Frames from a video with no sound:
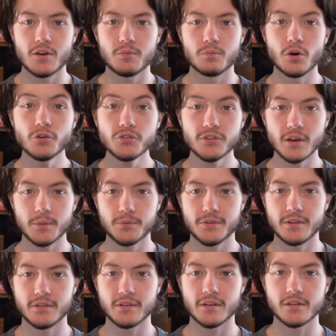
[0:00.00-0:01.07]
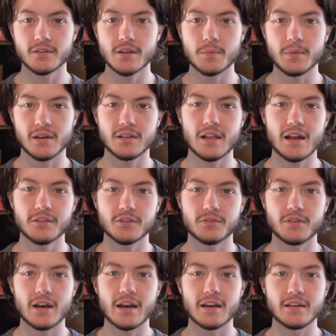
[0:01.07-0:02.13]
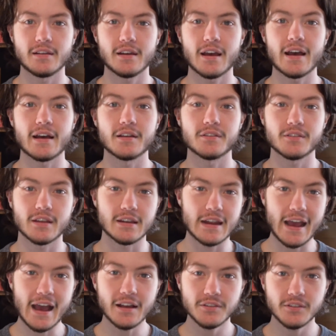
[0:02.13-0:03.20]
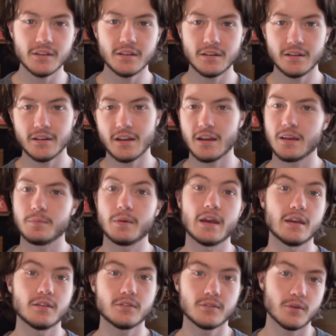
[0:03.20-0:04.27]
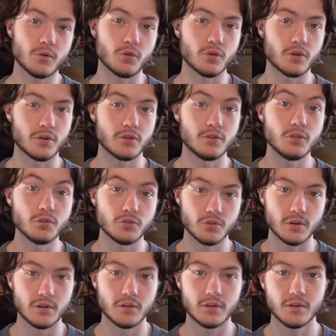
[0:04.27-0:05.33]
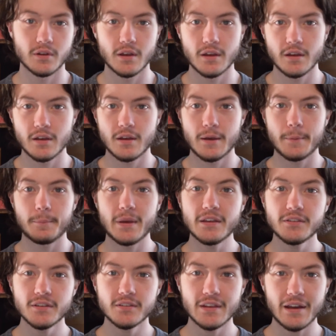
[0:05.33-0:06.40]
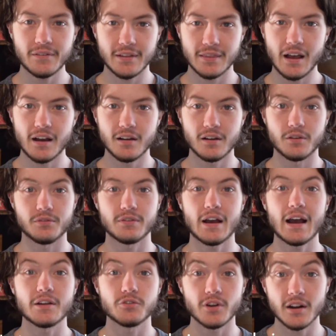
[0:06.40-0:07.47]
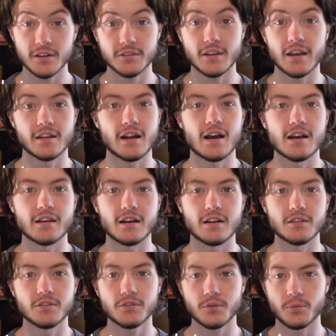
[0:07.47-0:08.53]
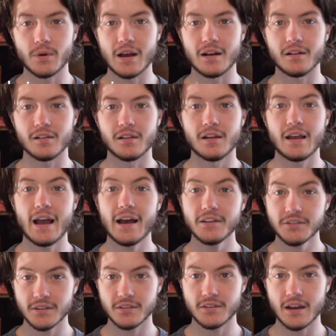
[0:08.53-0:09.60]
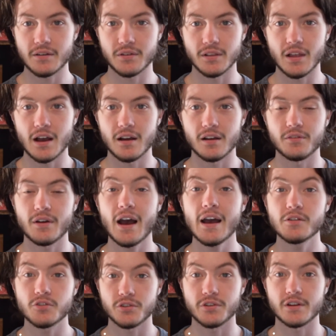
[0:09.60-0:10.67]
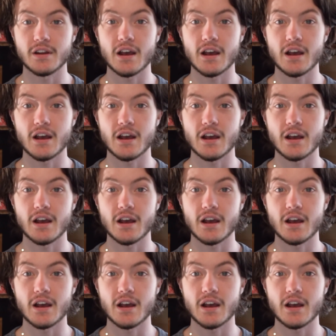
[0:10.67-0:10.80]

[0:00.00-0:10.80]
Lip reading: Most substances can be classified as an acid, a base, or neutral. Bases have a lot of hydroxide ions, while acids have a lot of hydrogen